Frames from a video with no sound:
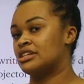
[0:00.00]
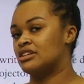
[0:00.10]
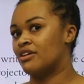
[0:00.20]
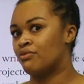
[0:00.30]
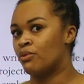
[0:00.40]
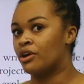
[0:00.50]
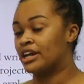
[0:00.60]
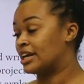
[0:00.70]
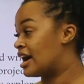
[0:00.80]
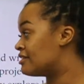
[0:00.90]
of war and
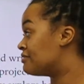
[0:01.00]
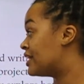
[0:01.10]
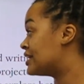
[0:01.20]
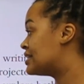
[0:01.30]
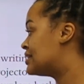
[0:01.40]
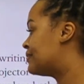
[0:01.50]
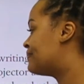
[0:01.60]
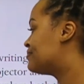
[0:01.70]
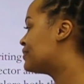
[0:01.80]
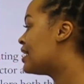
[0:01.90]
conflict.
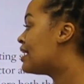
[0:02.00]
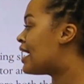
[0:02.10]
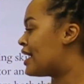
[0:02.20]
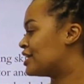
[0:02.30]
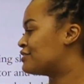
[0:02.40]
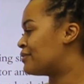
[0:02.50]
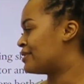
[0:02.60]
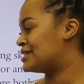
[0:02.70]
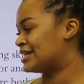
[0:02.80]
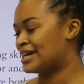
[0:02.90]
I look forward
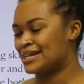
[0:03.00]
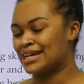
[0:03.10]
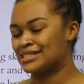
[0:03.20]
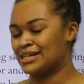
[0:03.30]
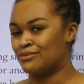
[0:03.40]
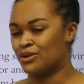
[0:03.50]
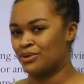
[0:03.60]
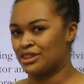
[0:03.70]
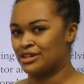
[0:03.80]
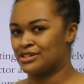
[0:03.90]
to connecting more with
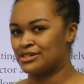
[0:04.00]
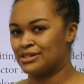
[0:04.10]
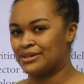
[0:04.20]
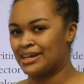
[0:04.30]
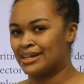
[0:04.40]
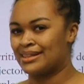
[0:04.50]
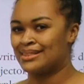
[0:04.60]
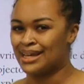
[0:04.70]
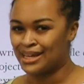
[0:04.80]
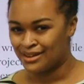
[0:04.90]
your student.
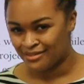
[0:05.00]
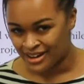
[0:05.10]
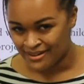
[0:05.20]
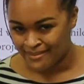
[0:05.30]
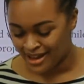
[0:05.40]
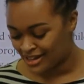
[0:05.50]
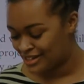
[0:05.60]
Thank you very much.